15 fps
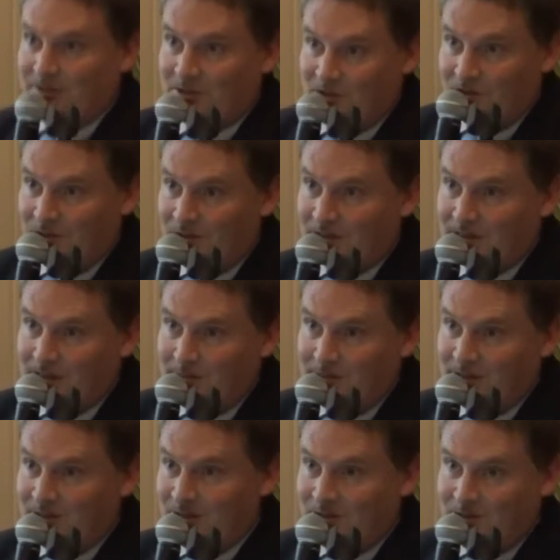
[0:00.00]
as insurance
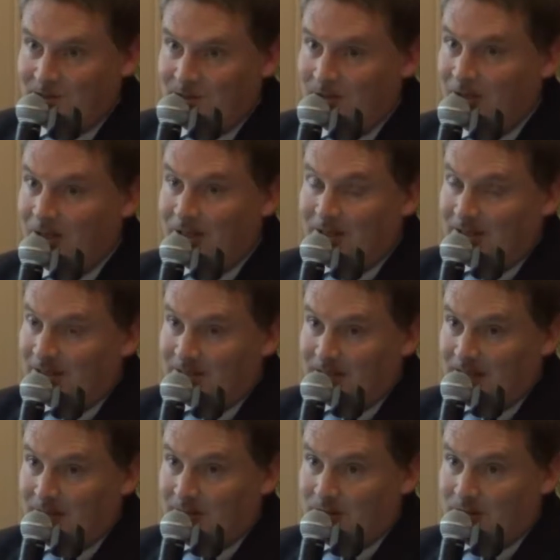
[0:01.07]
companies do, the same